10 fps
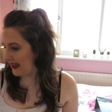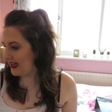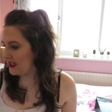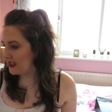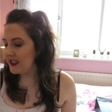
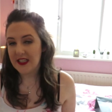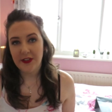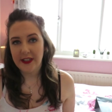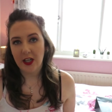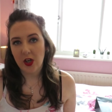And
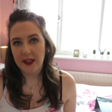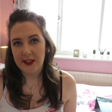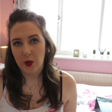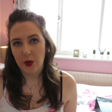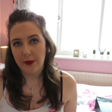considering I got
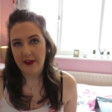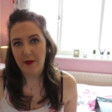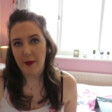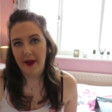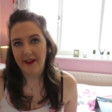these all the way
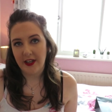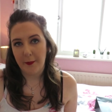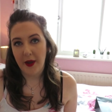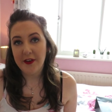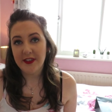from
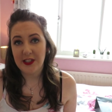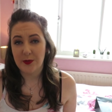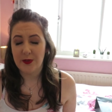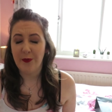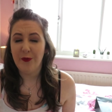America, postage
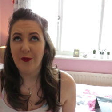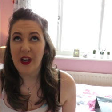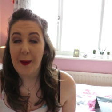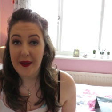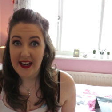was
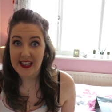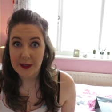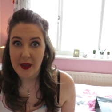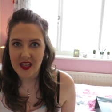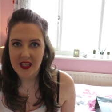flipping
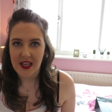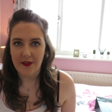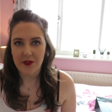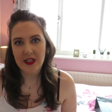expensive.